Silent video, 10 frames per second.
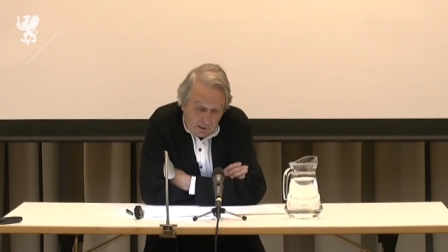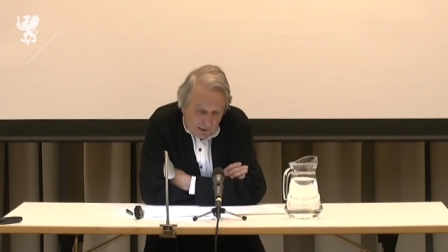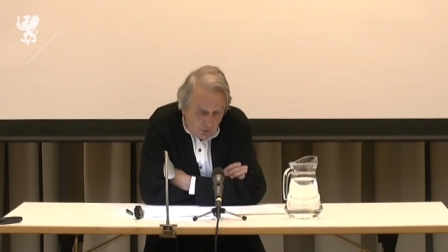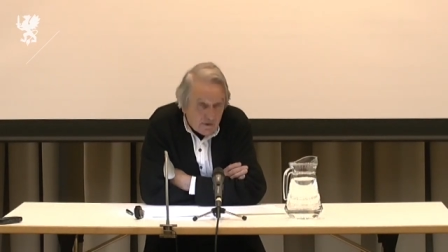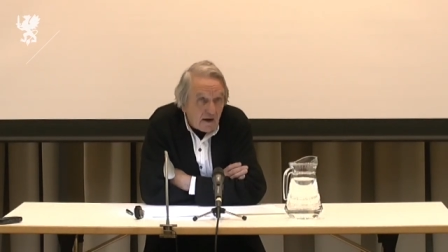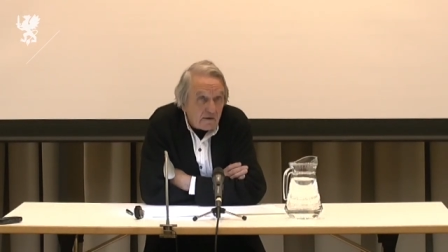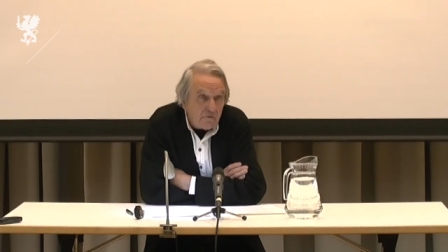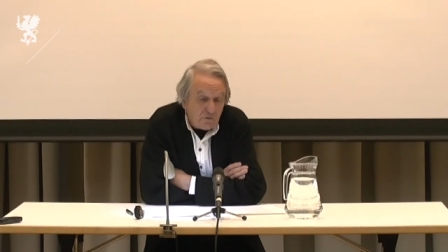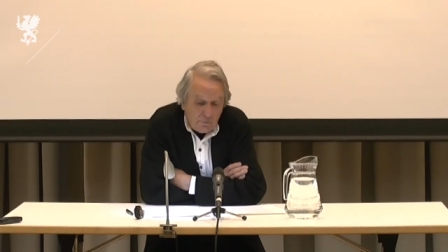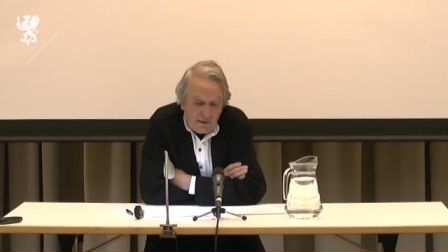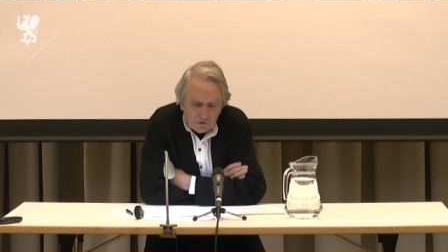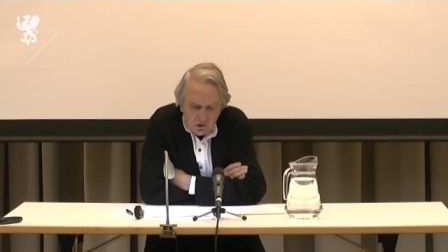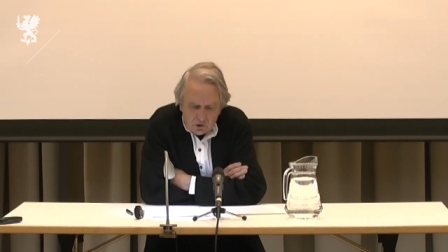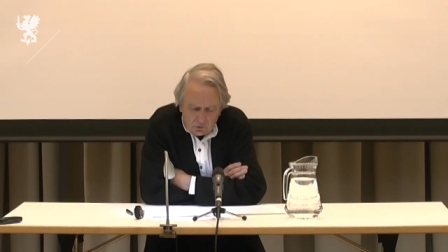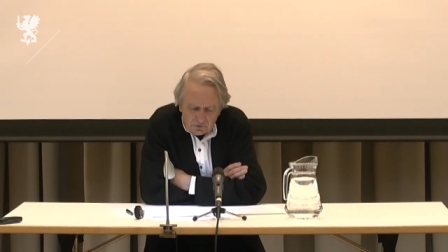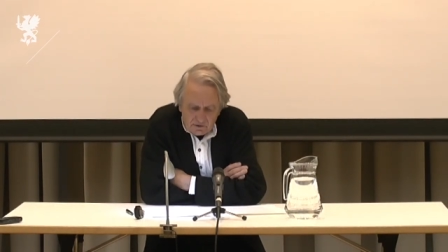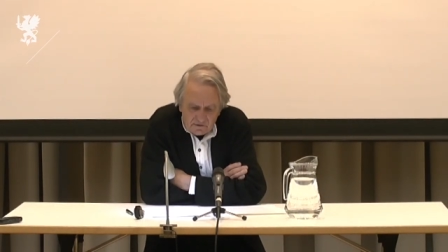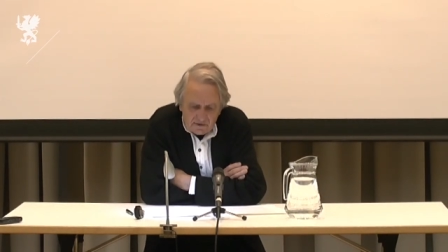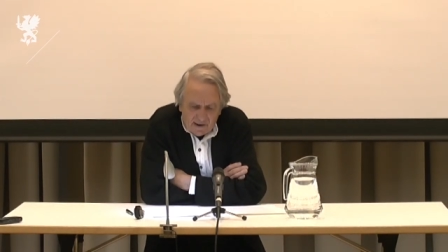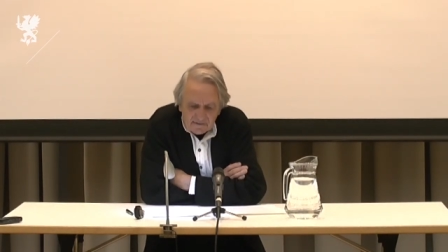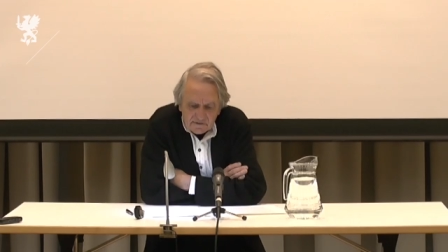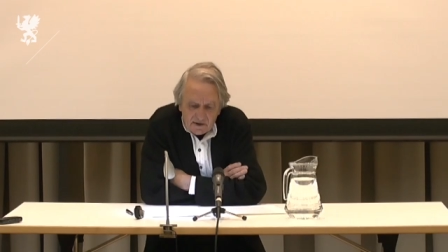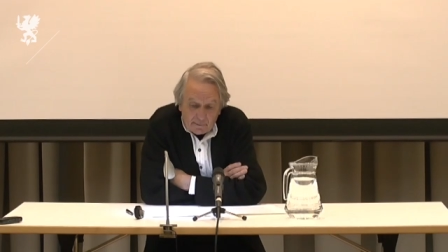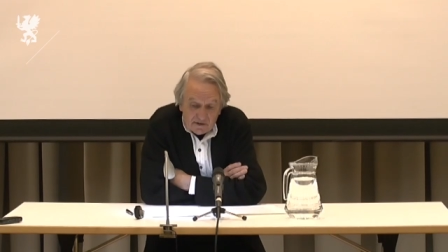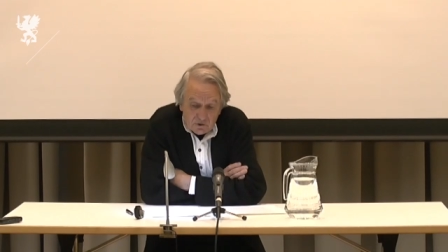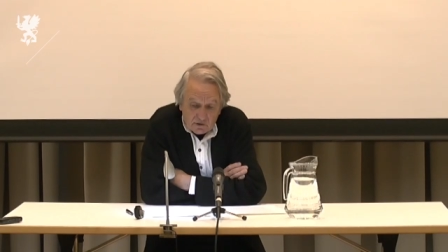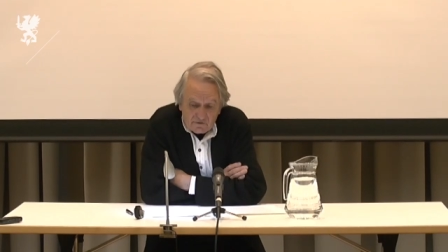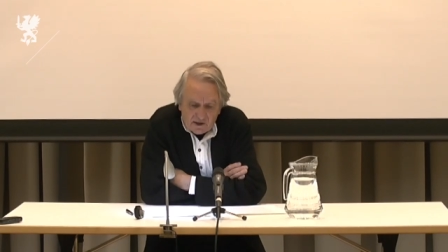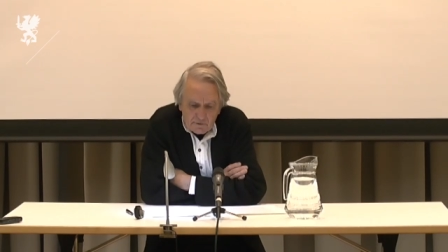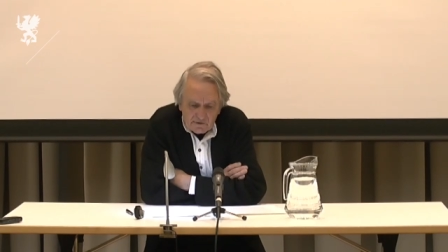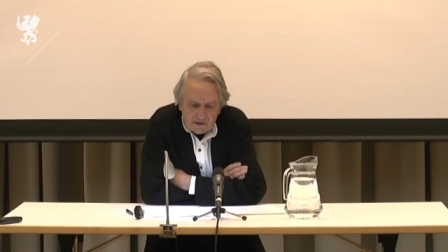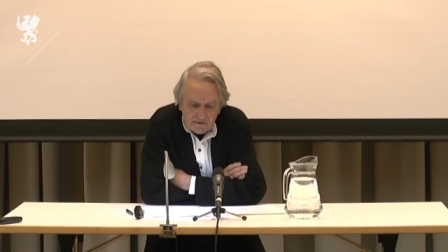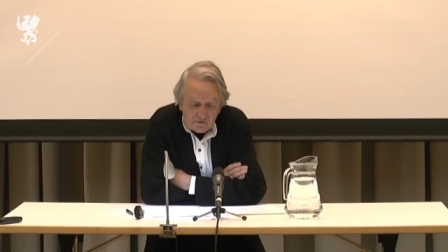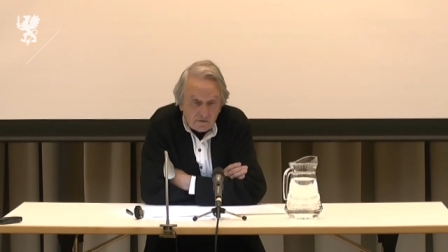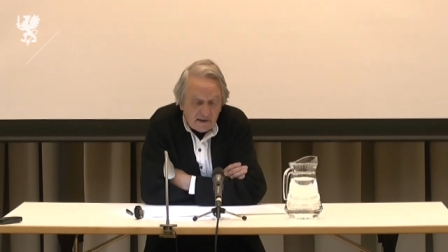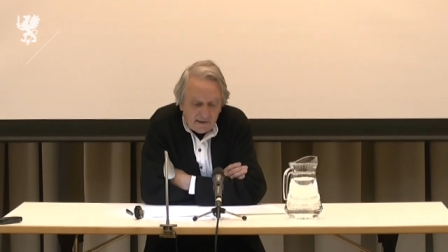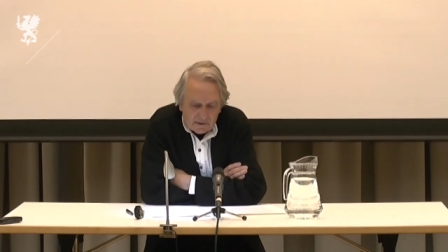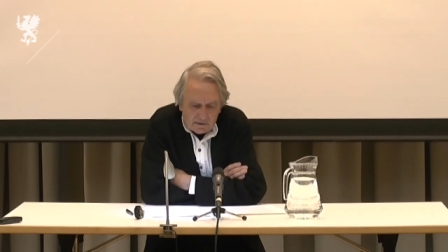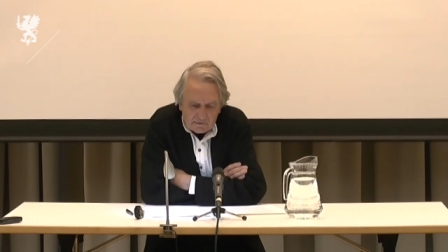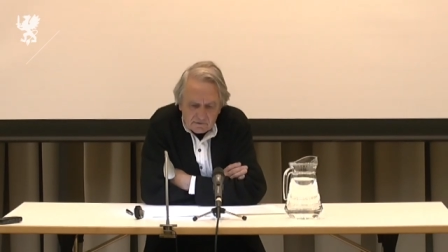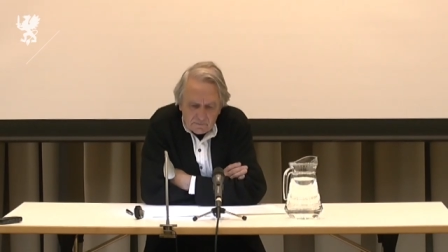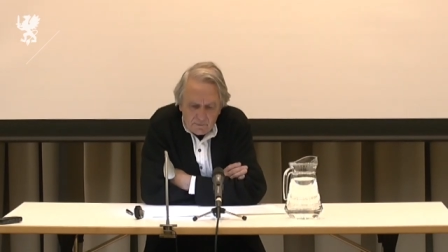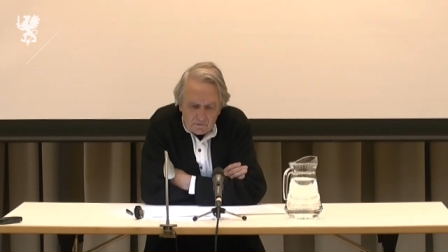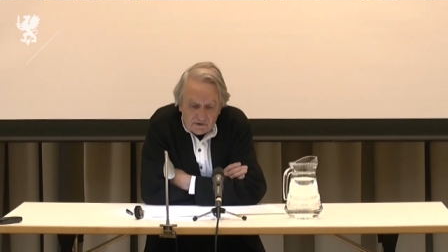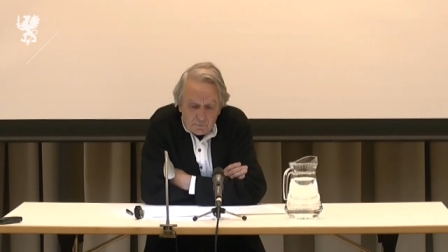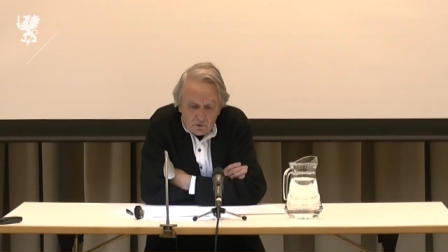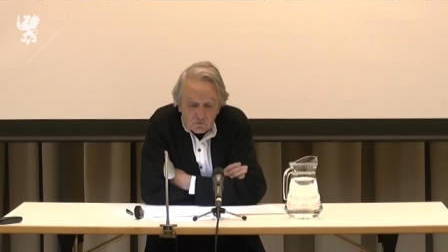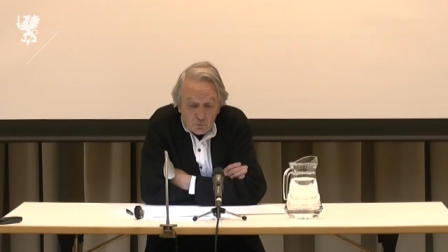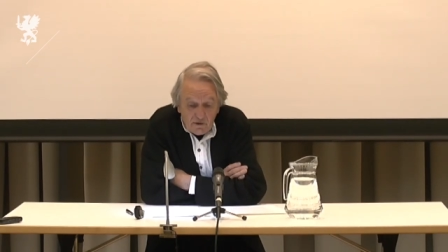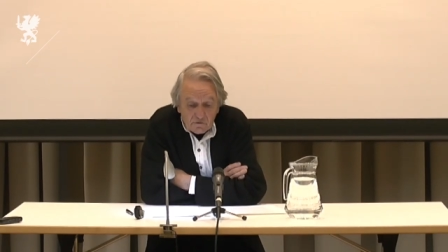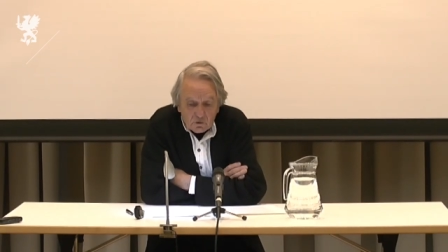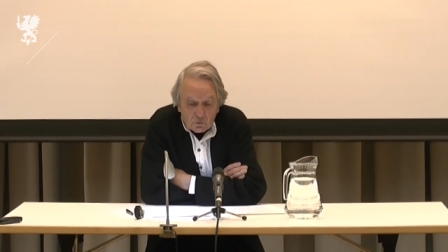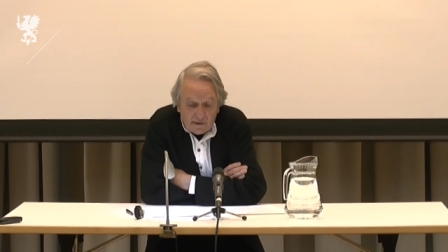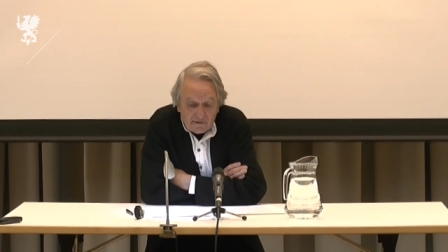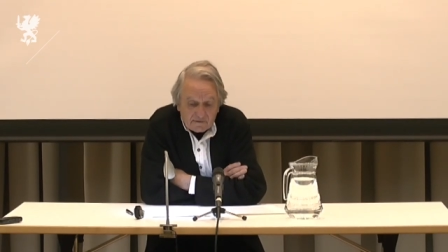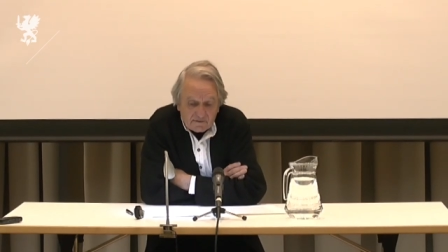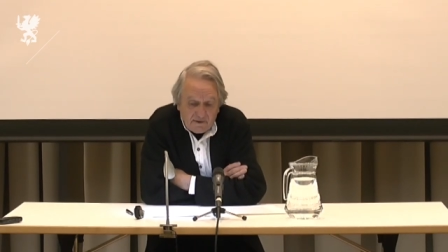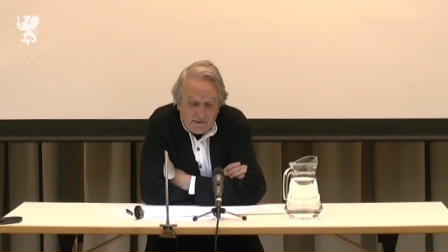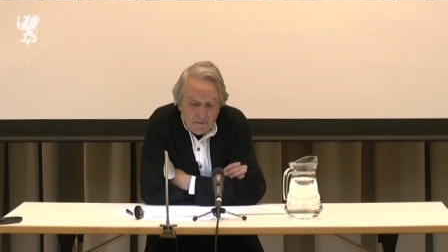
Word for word: Avant-gardism, in short, is the acceleration of capitalist decadence that must win the race